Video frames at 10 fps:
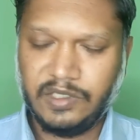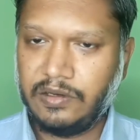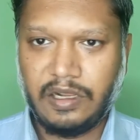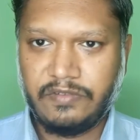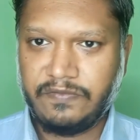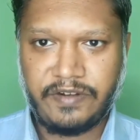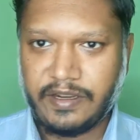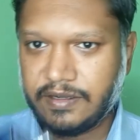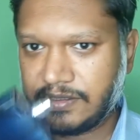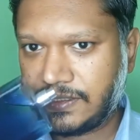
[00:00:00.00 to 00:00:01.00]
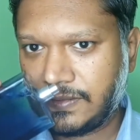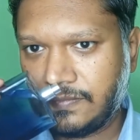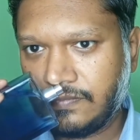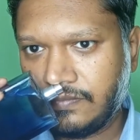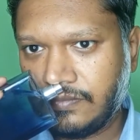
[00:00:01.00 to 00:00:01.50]
Lovely fragrance.
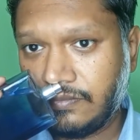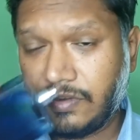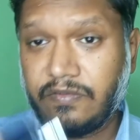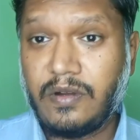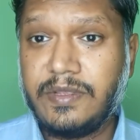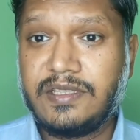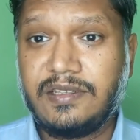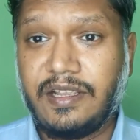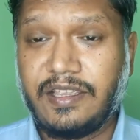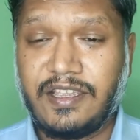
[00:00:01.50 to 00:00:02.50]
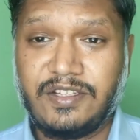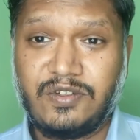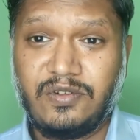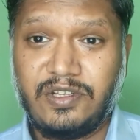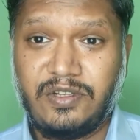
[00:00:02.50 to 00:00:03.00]
Performance, like I
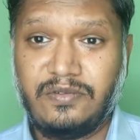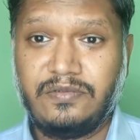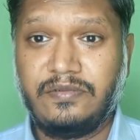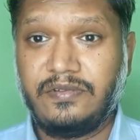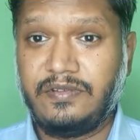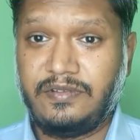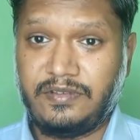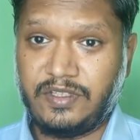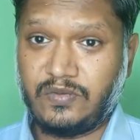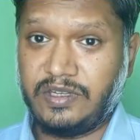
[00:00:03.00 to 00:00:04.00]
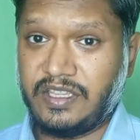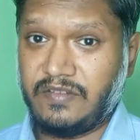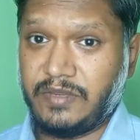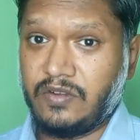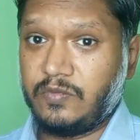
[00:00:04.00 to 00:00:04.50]
told you, this one
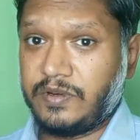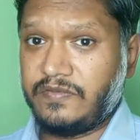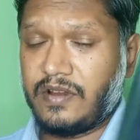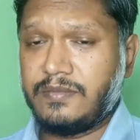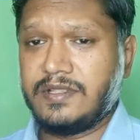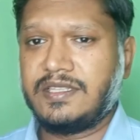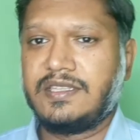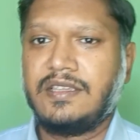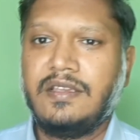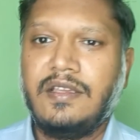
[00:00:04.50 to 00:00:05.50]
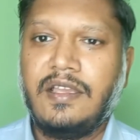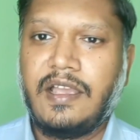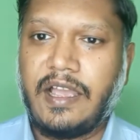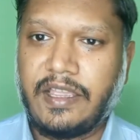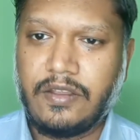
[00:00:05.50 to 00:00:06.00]
gave me good performance.
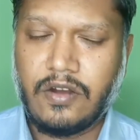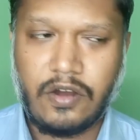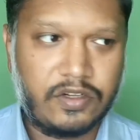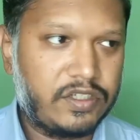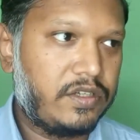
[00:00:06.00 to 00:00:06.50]
I got